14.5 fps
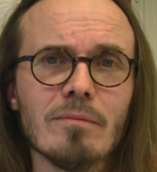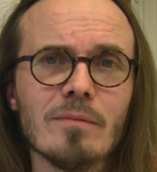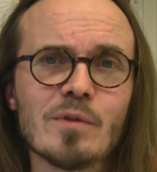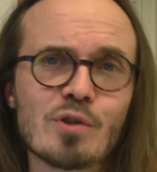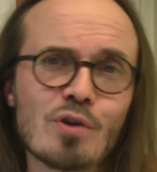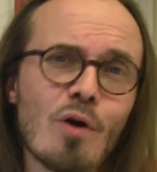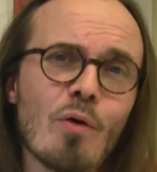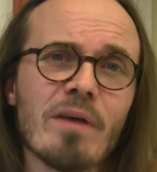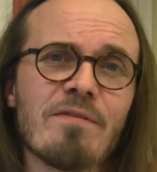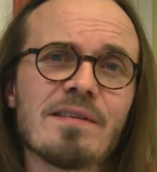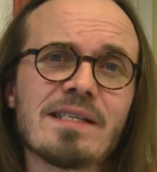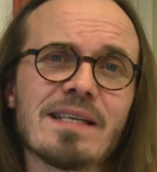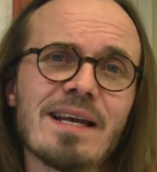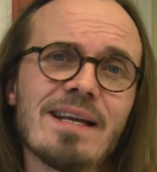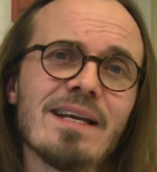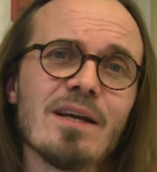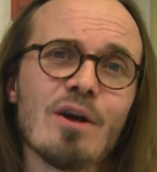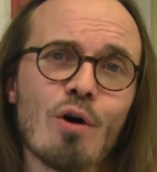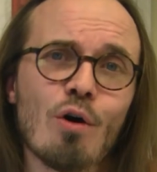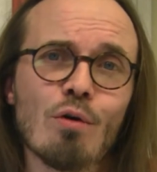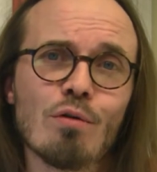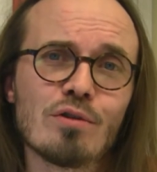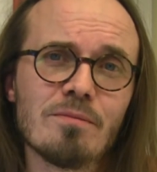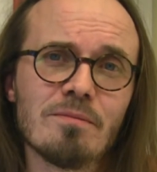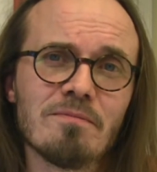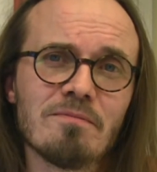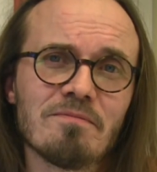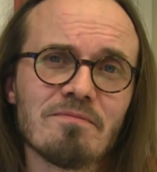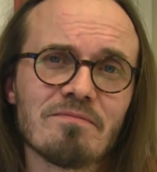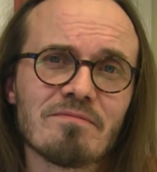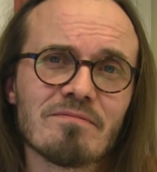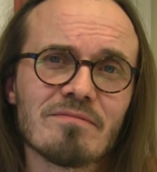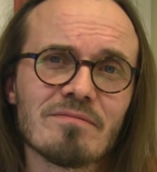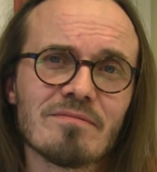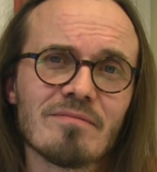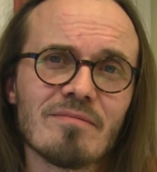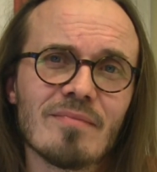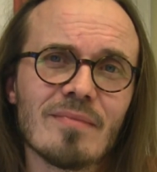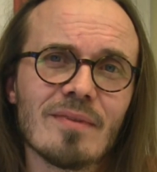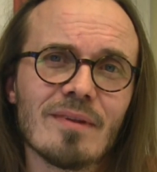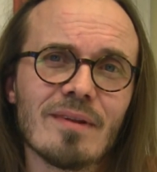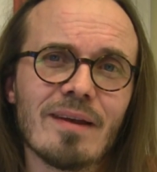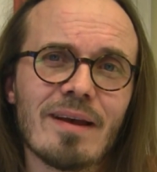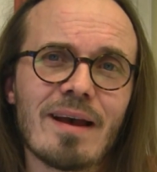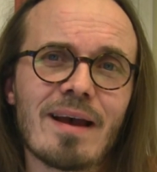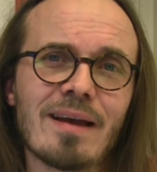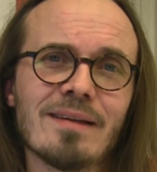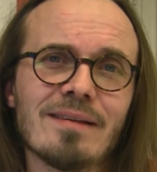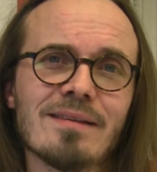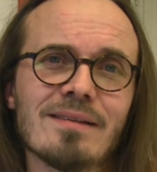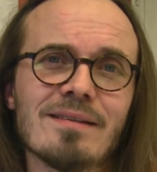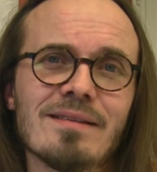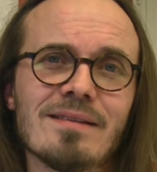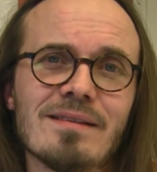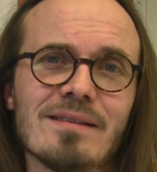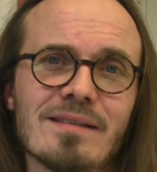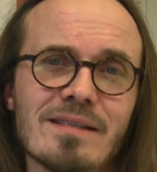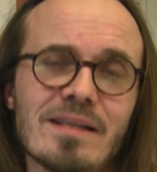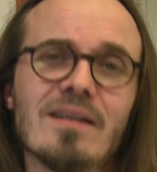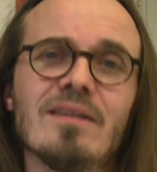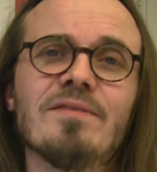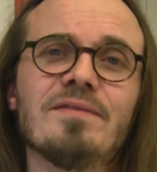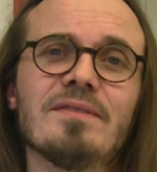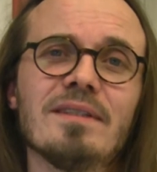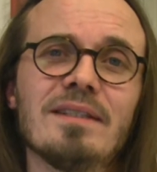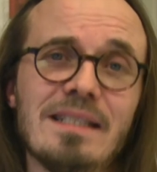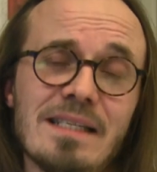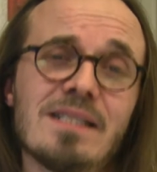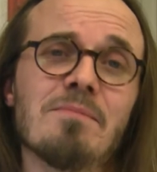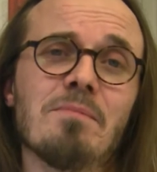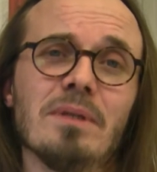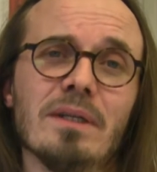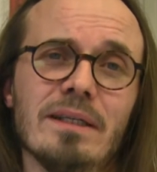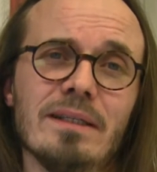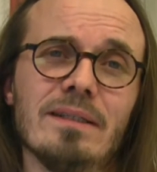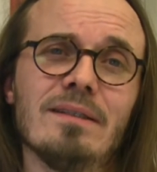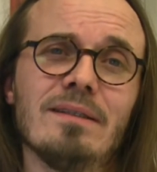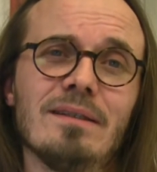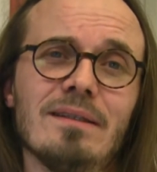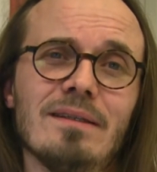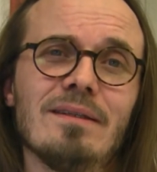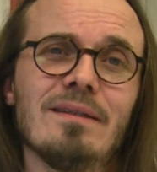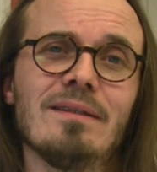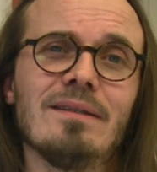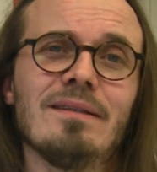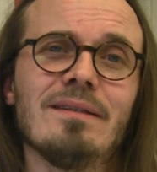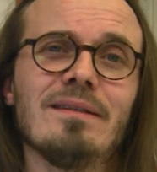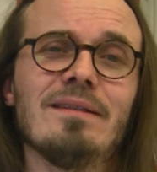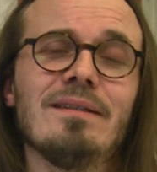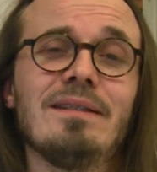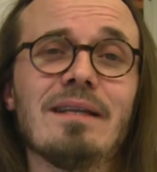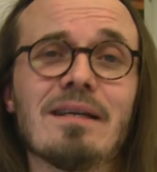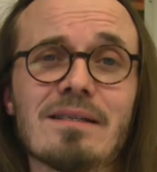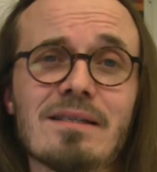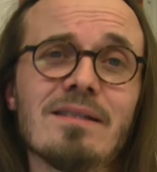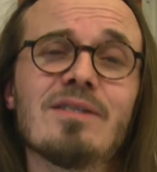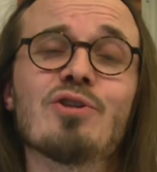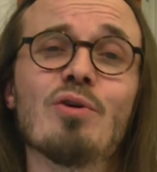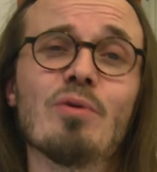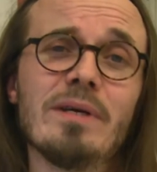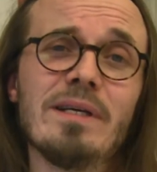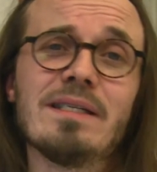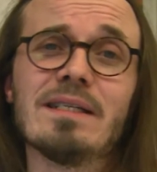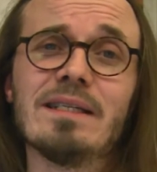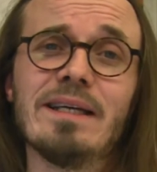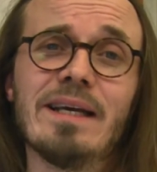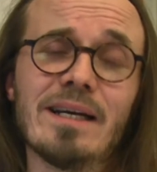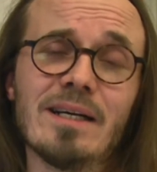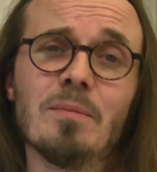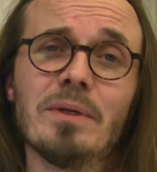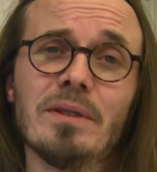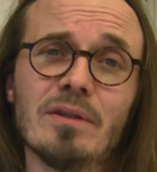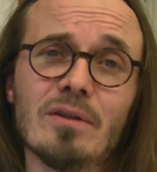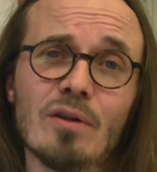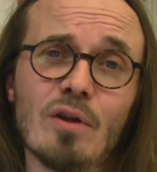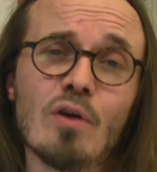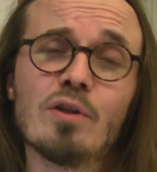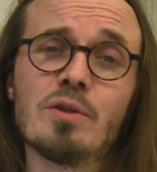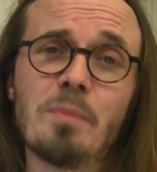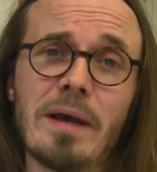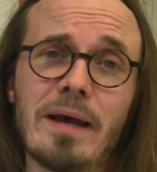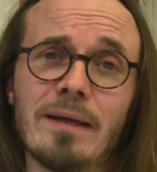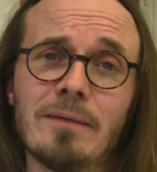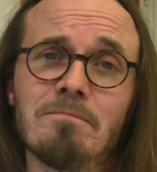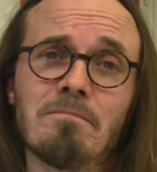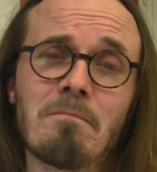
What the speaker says: So if setting goals and self-discipline doesn't so easily help in the long span,